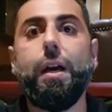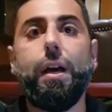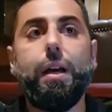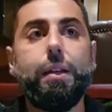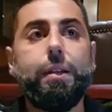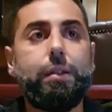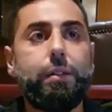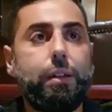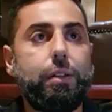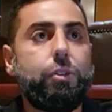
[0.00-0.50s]

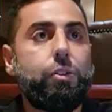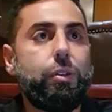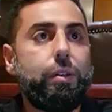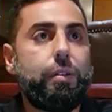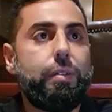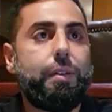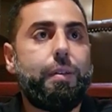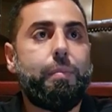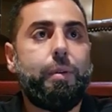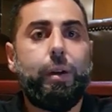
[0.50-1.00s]
It's not
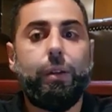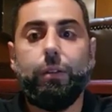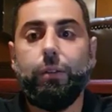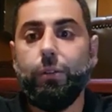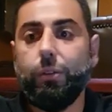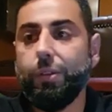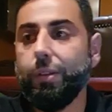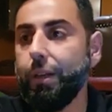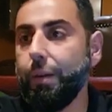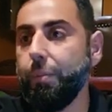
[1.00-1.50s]
just about, you
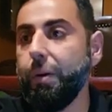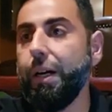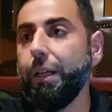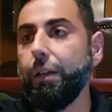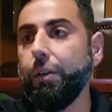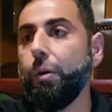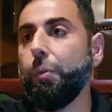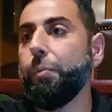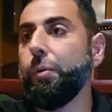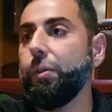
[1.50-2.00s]
know, sitting
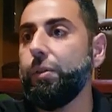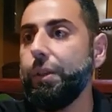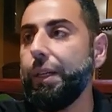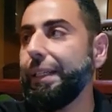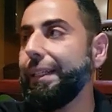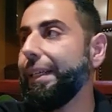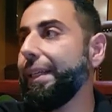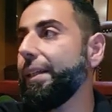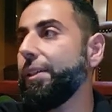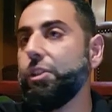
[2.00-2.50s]
behind a computer
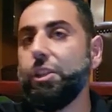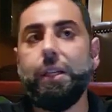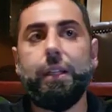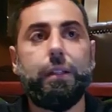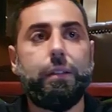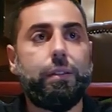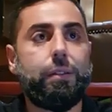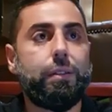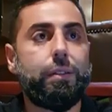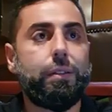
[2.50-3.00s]
and getting
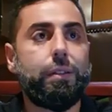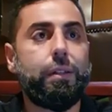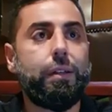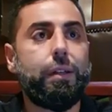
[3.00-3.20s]
shells.